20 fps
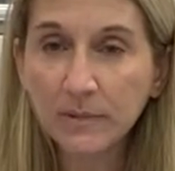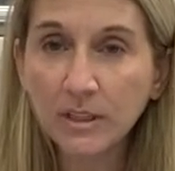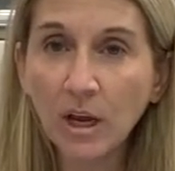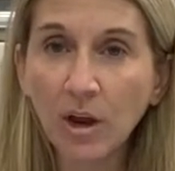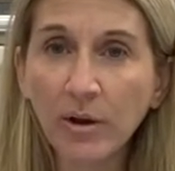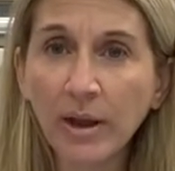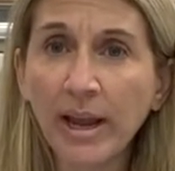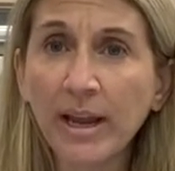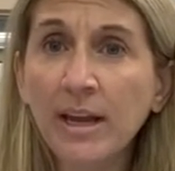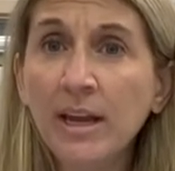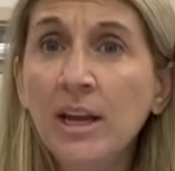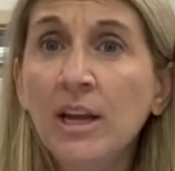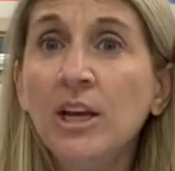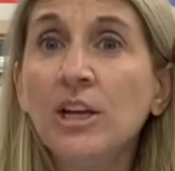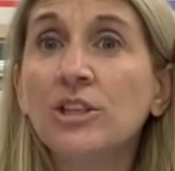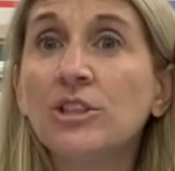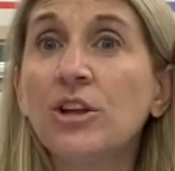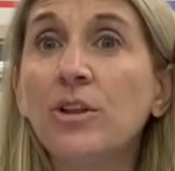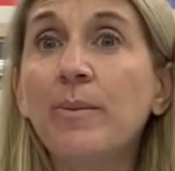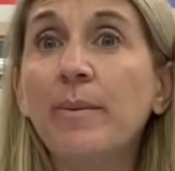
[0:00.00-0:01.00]
Okay,
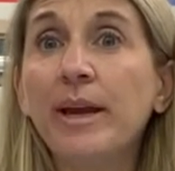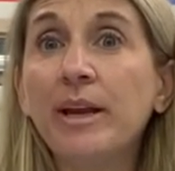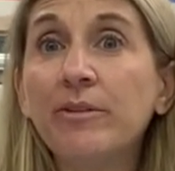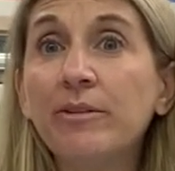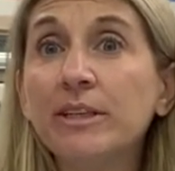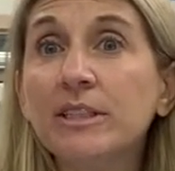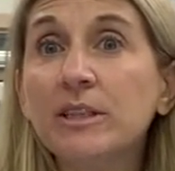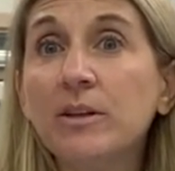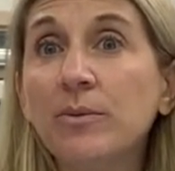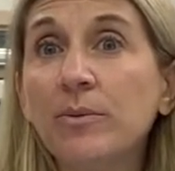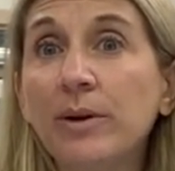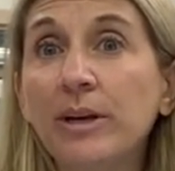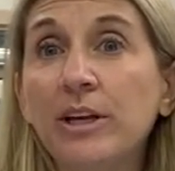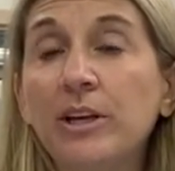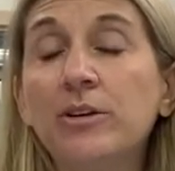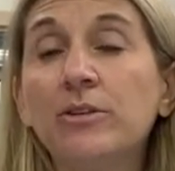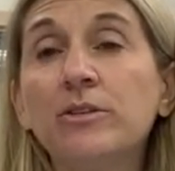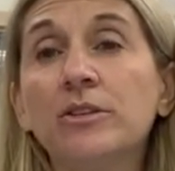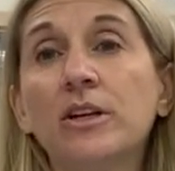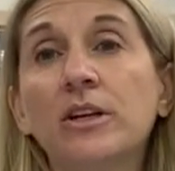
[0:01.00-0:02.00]
so the main reason that we
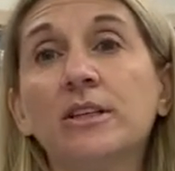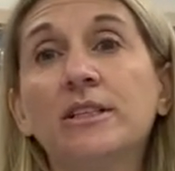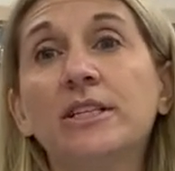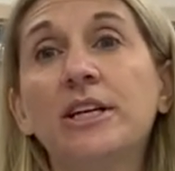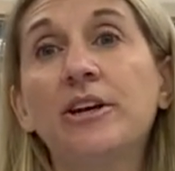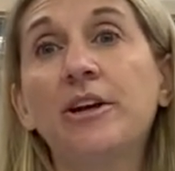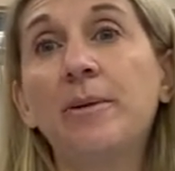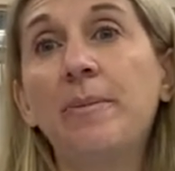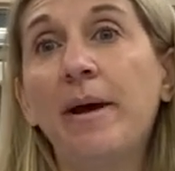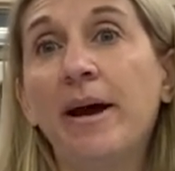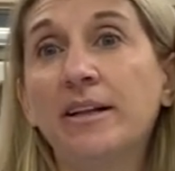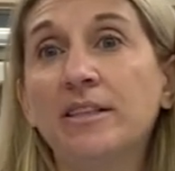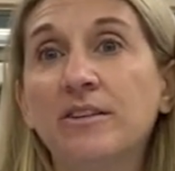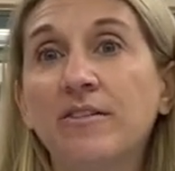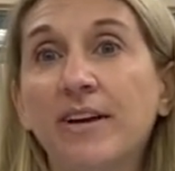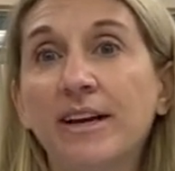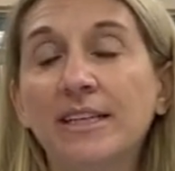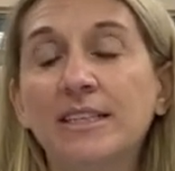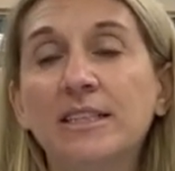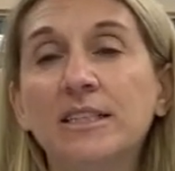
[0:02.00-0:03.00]
use a SteriPath
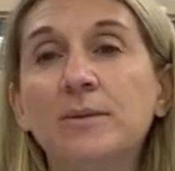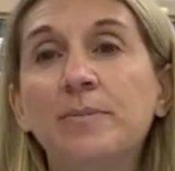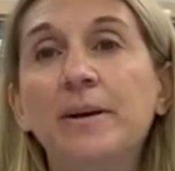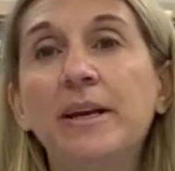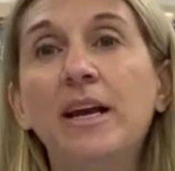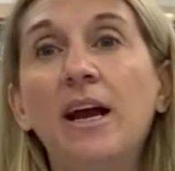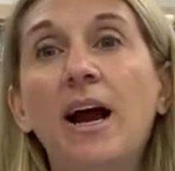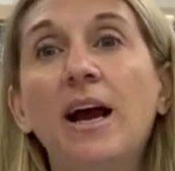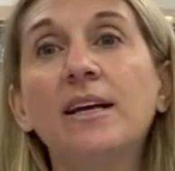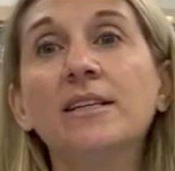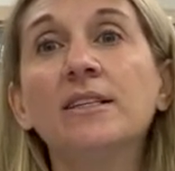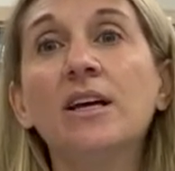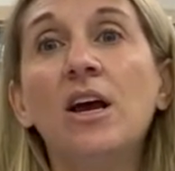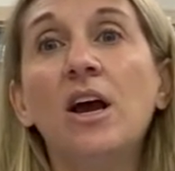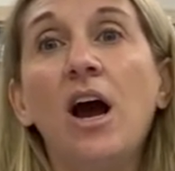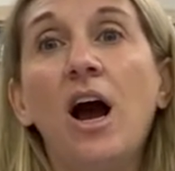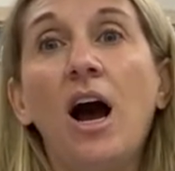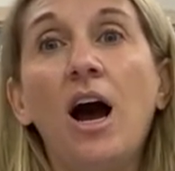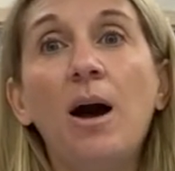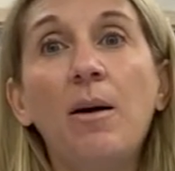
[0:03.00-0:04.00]
device is because
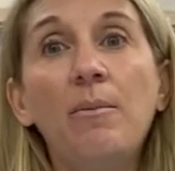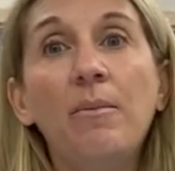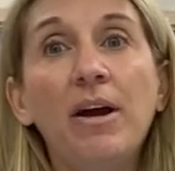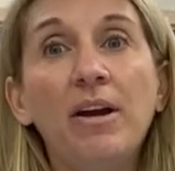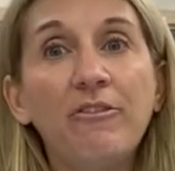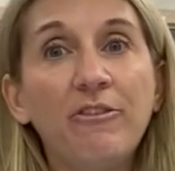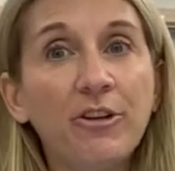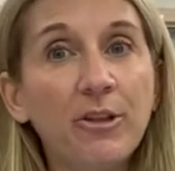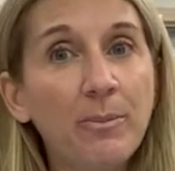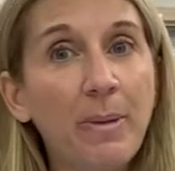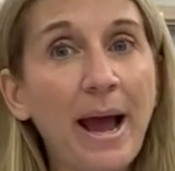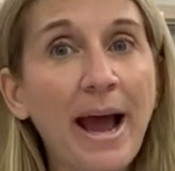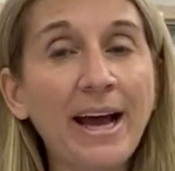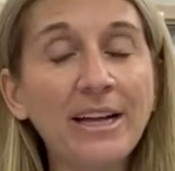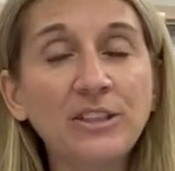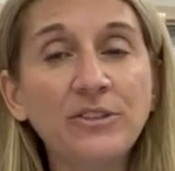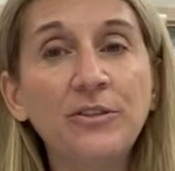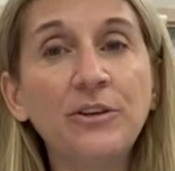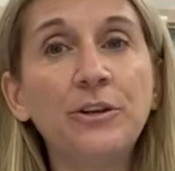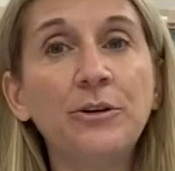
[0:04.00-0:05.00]
um, for the
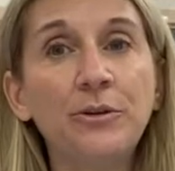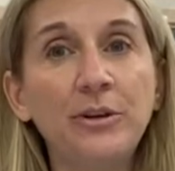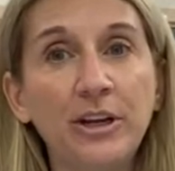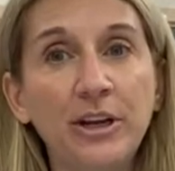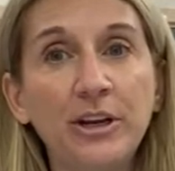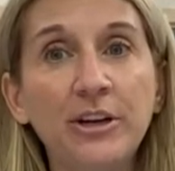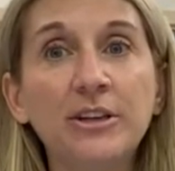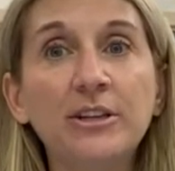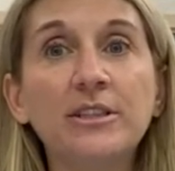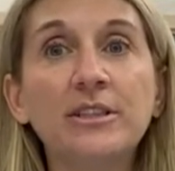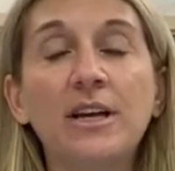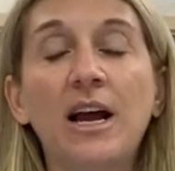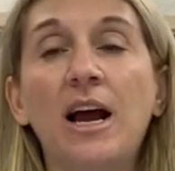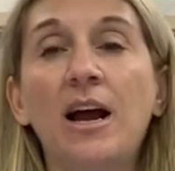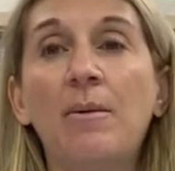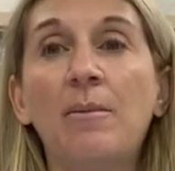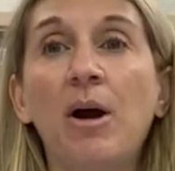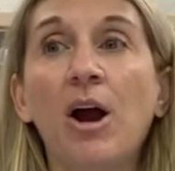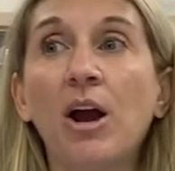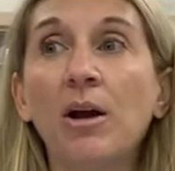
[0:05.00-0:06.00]
past few years,
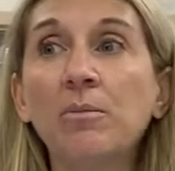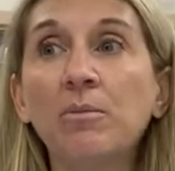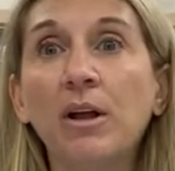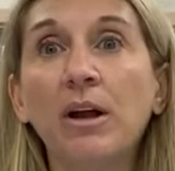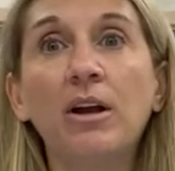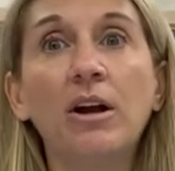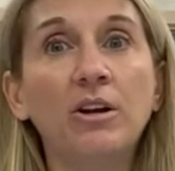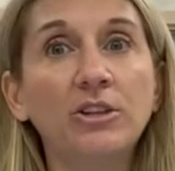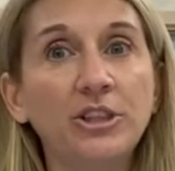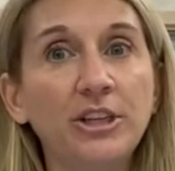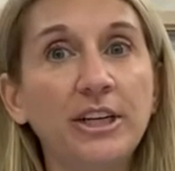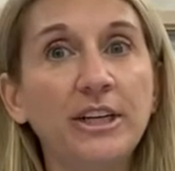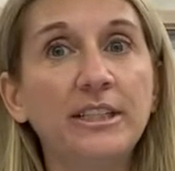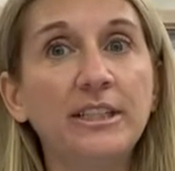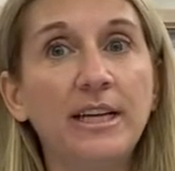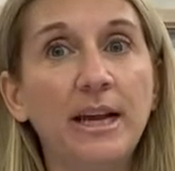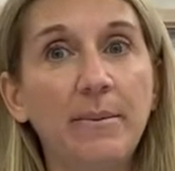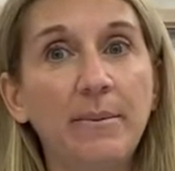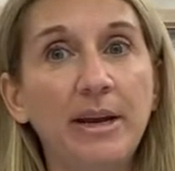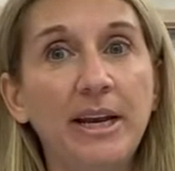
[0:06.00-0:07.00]
um, our blood culture
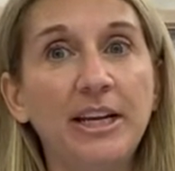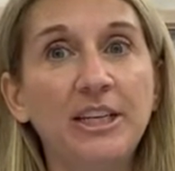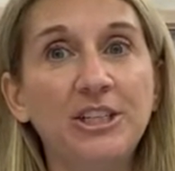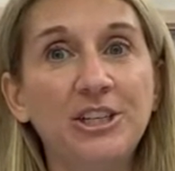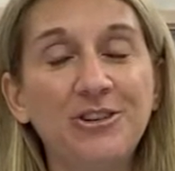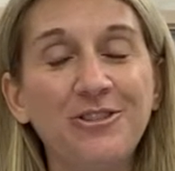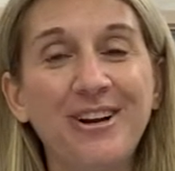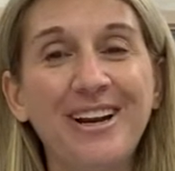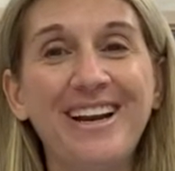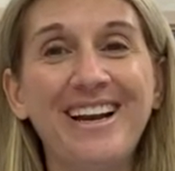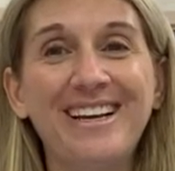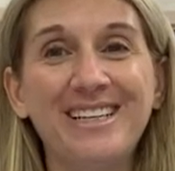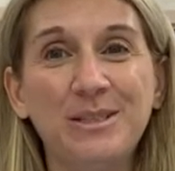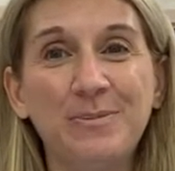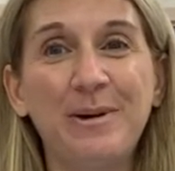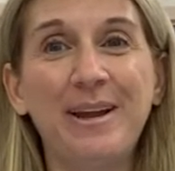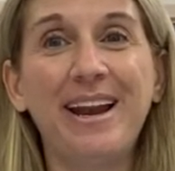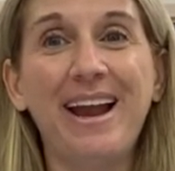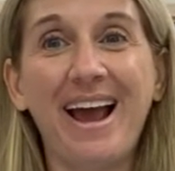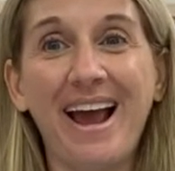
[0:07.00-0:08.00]
contamination rate has
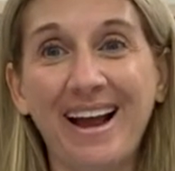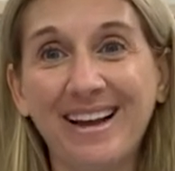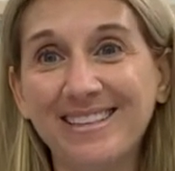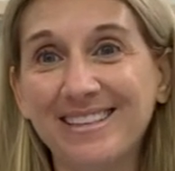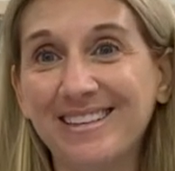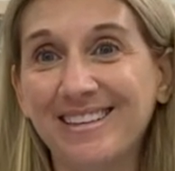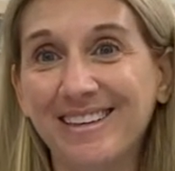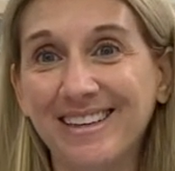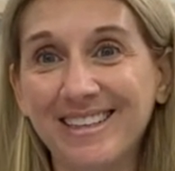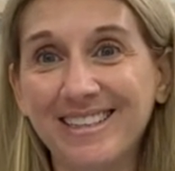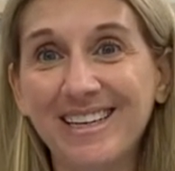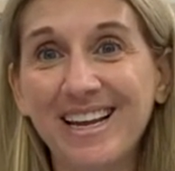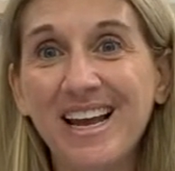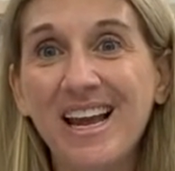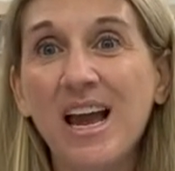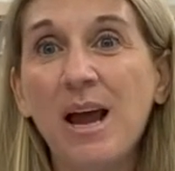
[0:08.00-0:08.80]
been excellent.